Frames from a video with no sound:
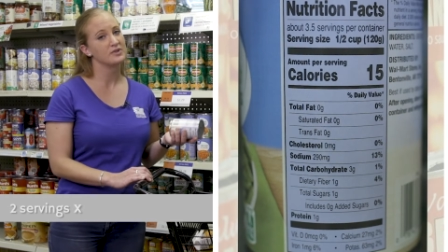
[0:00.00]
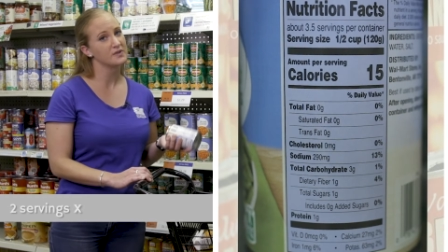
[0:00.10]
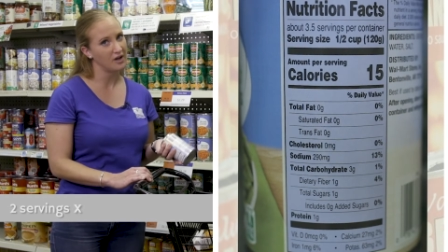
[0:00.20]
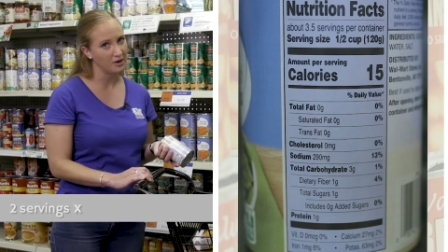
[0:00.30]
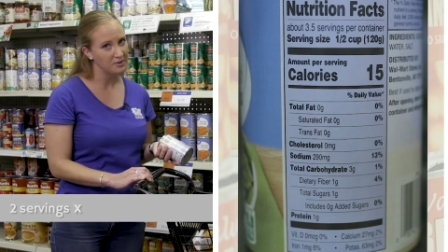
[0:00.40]

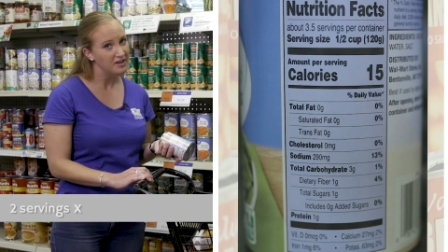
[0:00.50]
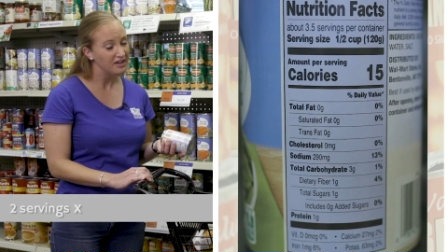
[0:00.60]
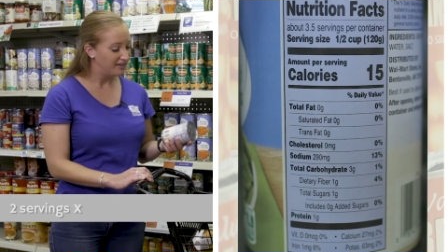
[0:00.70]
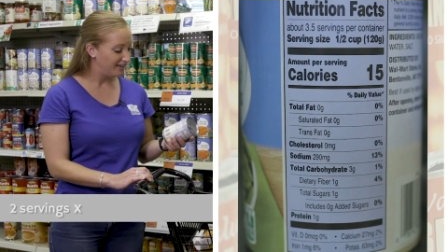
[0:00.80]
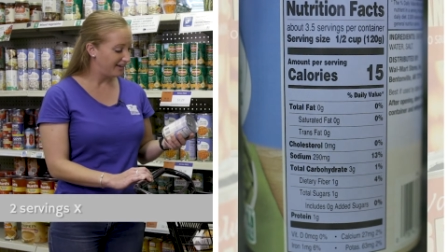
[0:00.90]
So
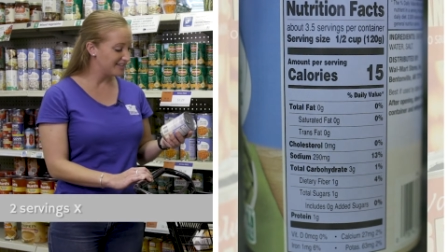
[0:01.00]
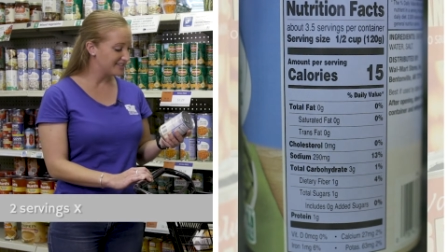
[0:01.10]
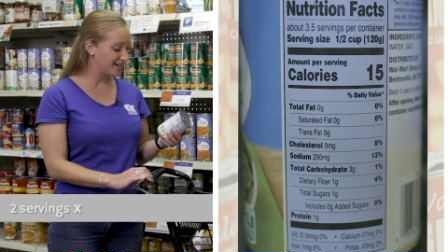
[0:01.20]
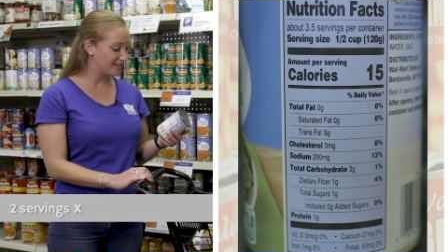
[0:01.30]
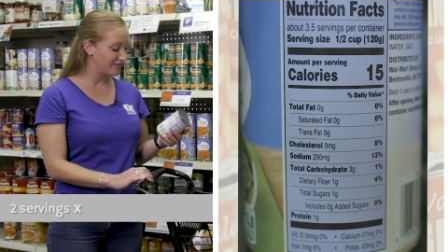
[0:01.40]

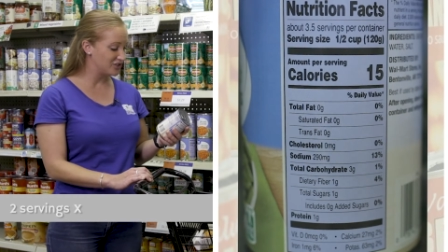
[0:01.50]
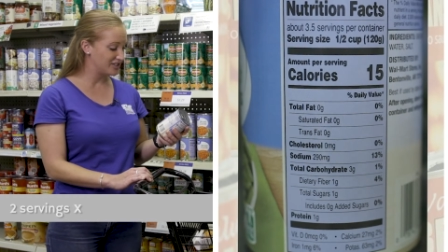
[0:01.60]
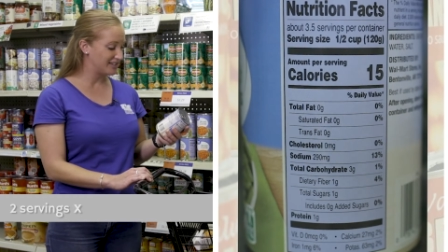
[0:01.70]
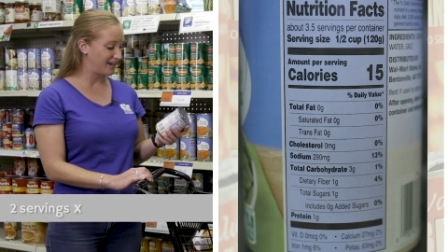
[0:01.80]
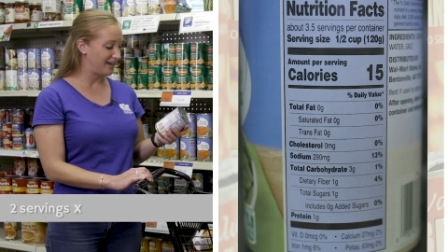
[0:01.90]
instead of
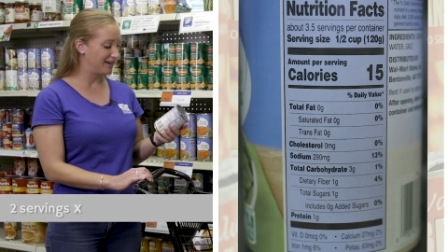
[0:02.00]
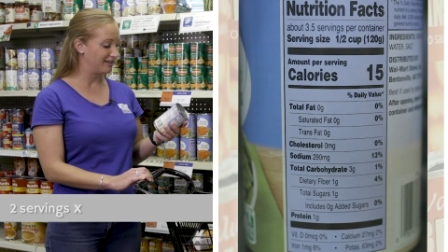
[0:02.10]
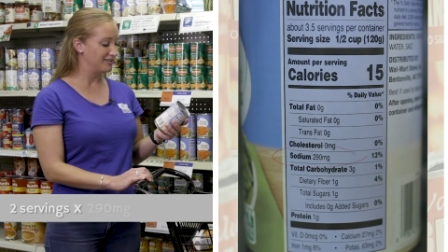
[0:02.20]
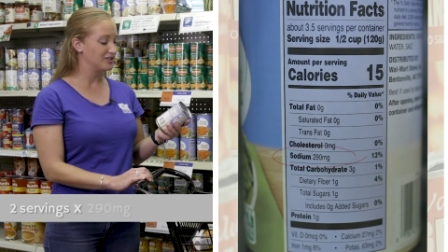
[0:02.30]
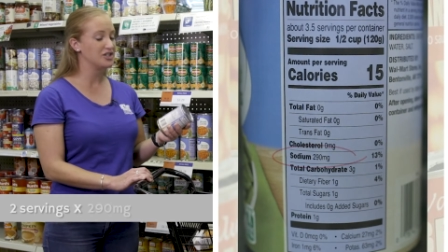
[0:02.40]
just
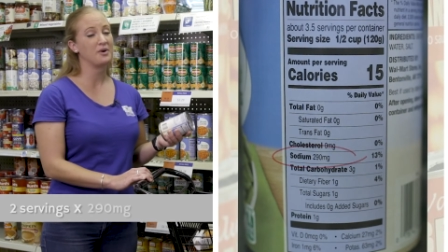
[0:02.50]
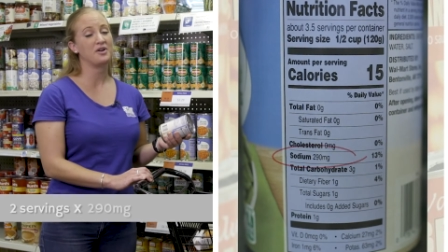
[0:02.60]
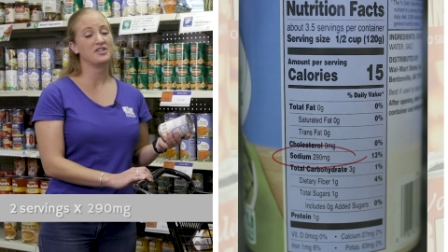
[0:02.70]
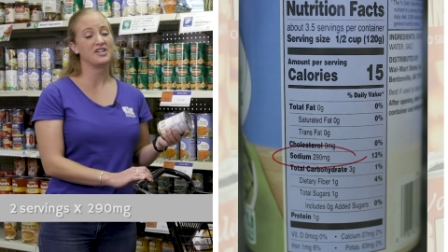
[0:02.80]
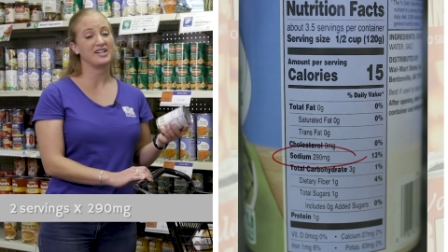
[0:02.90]
getting
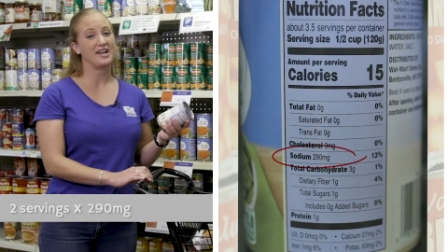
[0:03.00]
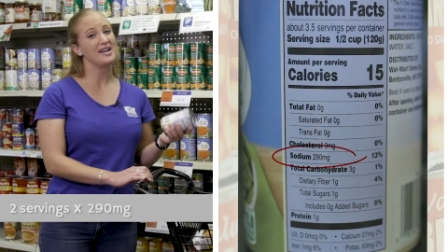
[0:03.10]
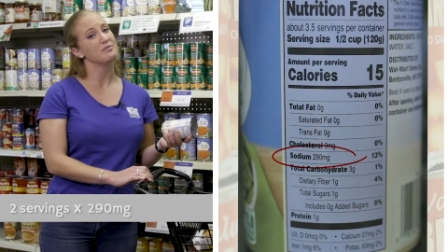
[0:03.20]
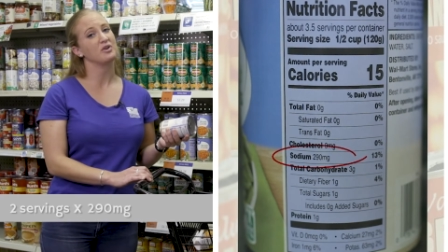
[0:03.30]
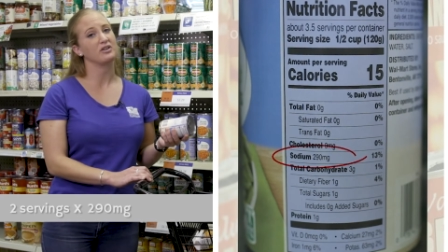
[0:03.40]

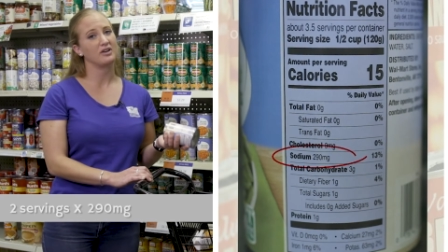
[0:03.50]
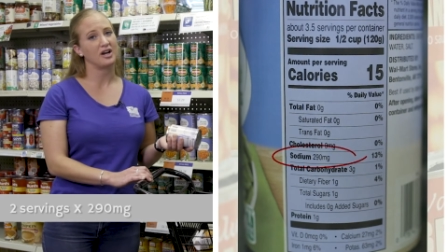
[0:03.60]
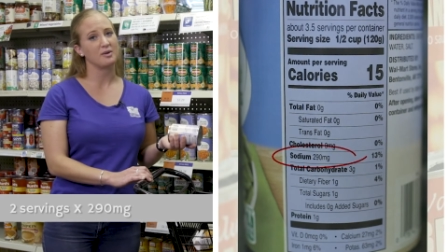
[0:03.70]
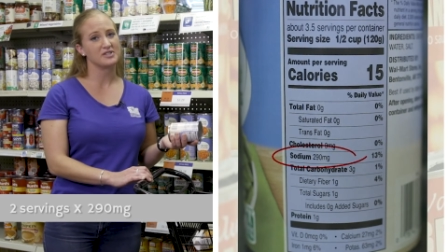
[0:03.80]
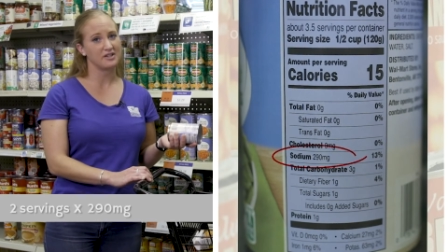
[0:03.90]
290
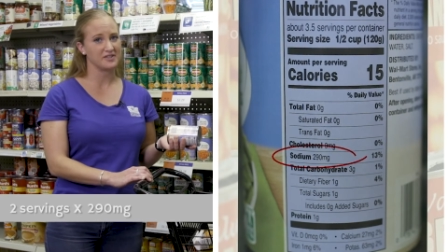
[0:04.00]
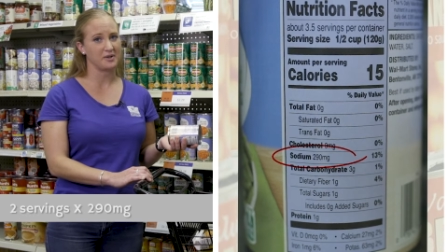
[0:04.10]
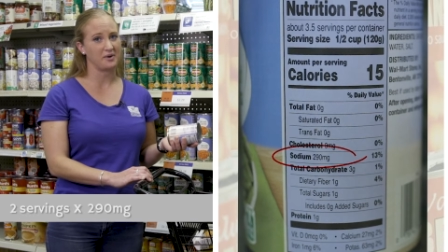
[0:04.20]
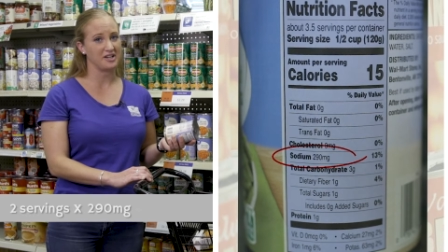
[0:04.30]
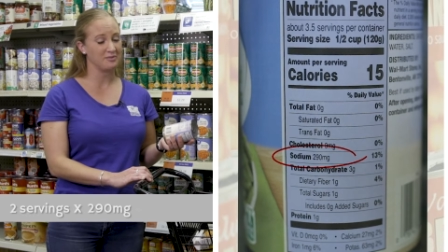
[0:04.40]
milligrams of
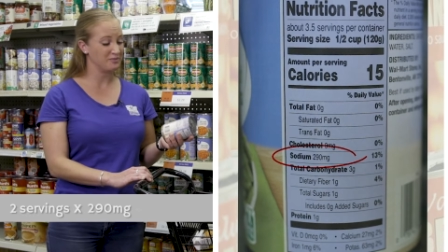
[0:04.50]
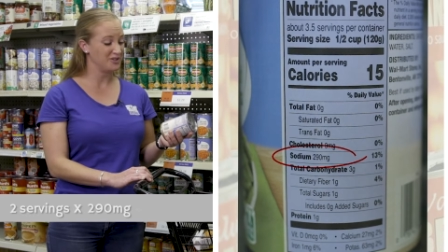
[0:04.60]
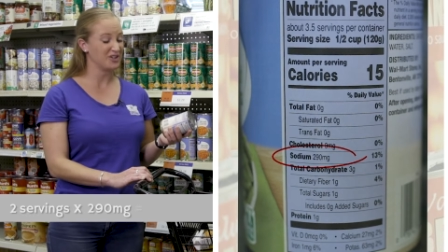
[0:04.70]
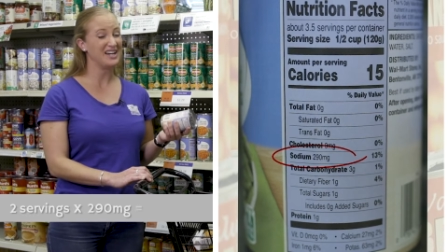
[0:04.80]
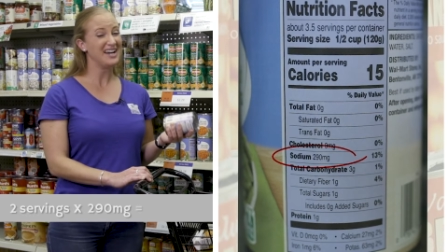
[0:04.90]
sodium,
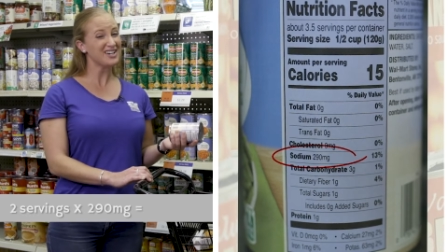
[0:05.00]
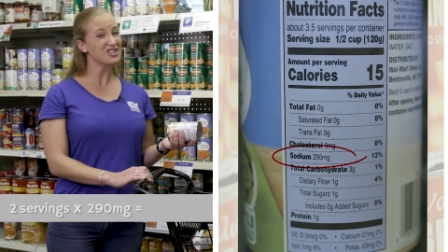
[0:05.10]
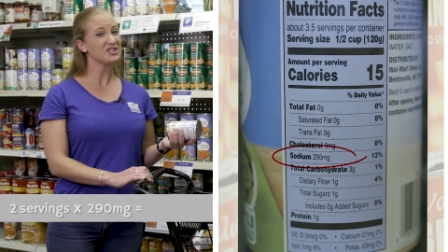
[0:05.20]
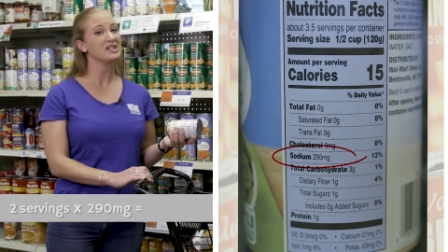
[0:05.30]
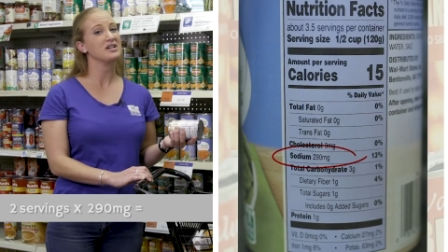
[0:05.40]
you're
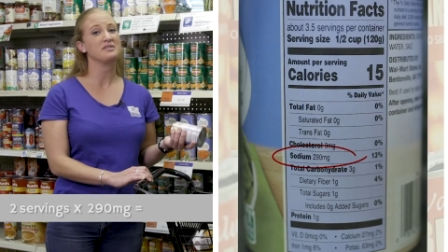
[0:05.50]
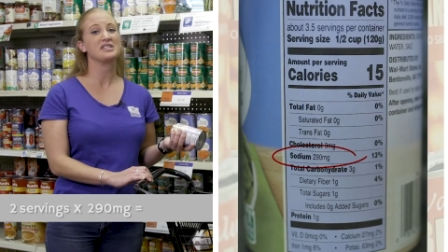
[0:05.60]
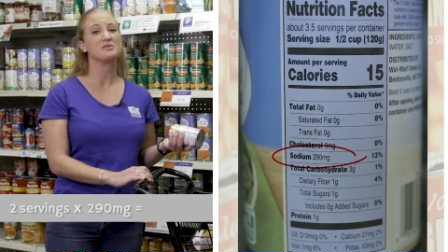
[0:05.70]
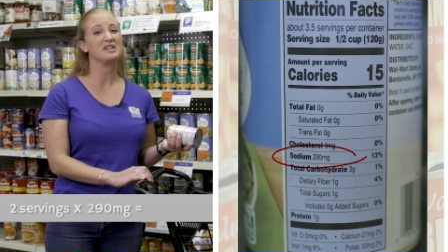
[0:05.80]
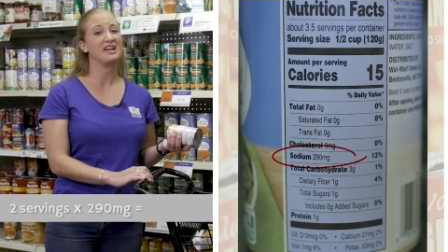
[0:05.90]
actually going
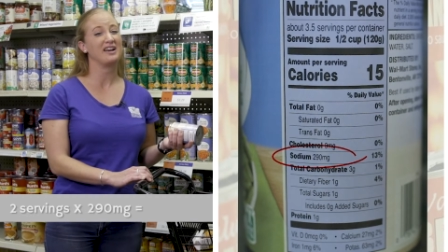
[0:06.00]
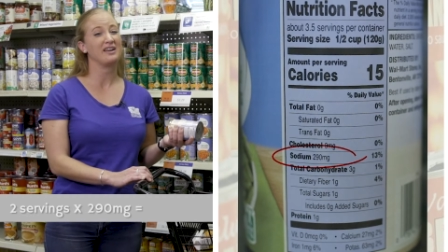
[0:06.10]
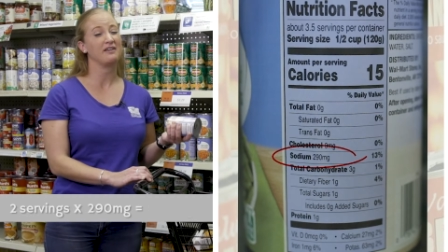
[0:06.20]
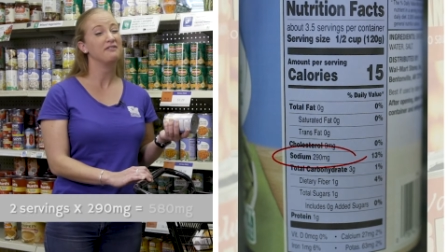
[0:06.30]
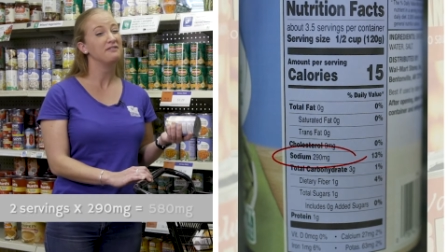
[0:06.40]
to be
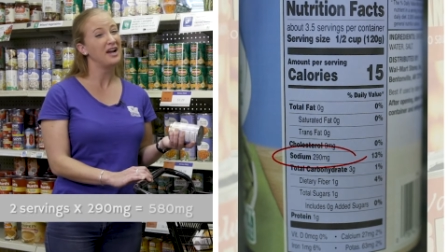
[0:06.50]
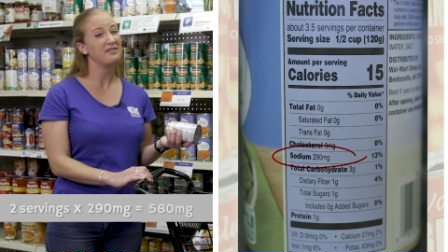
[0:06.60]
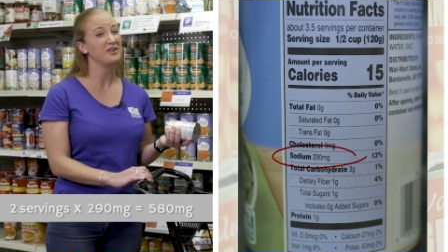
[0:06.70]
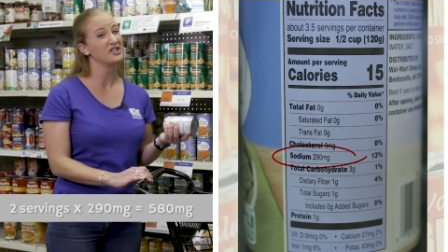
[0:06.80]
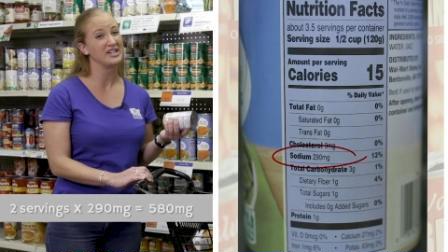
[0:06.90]
getting
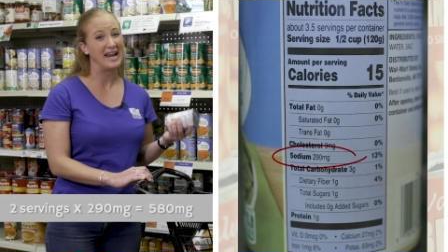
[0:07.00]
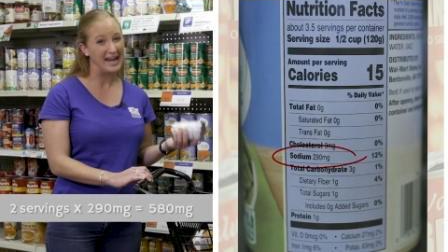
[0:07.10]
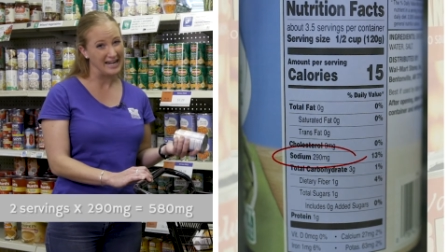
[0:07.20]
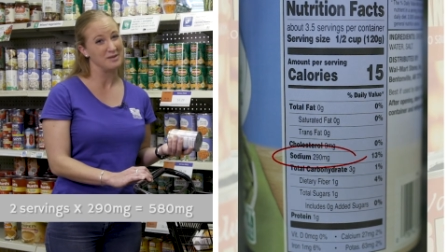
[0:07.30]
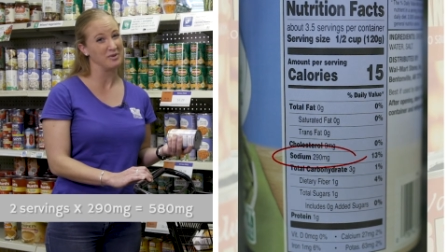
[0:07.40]

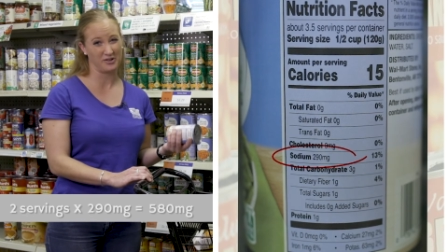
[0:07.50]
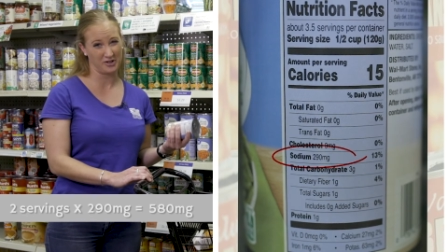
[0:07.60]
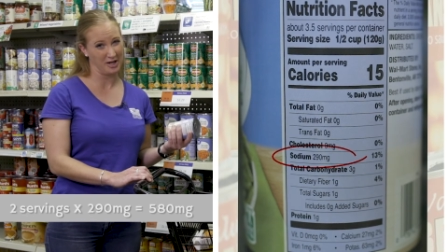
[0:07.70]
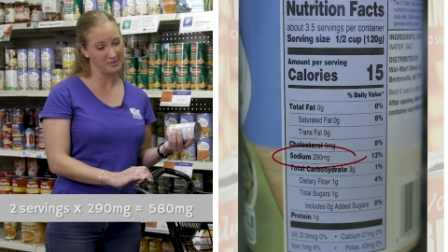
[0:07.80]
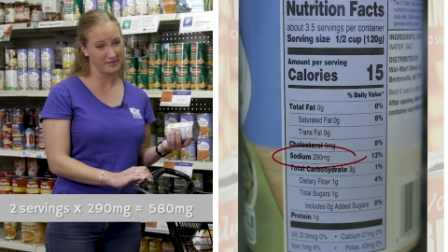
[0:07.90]
580
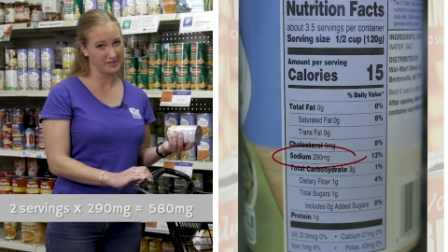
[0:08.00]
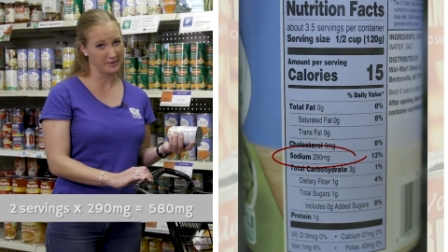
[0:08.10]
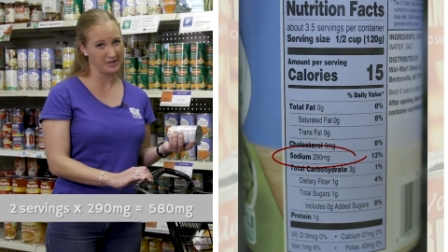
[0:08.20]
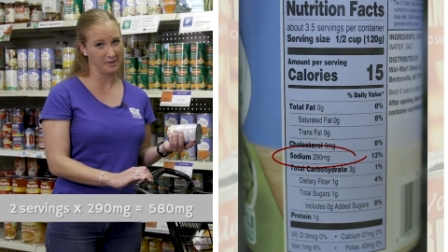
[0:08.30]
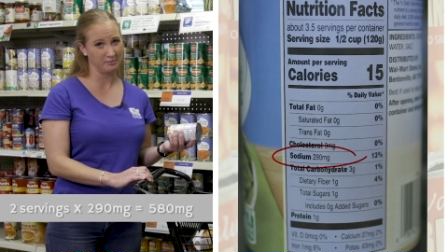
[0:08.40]
milligrams of
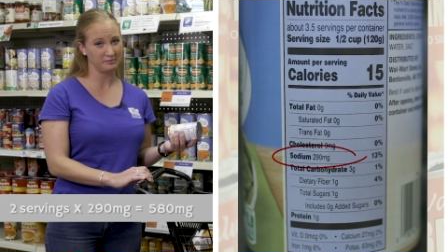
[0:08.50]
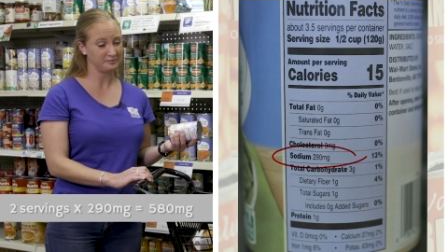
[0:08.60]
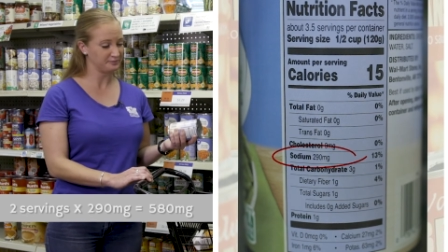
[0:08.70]
sodium.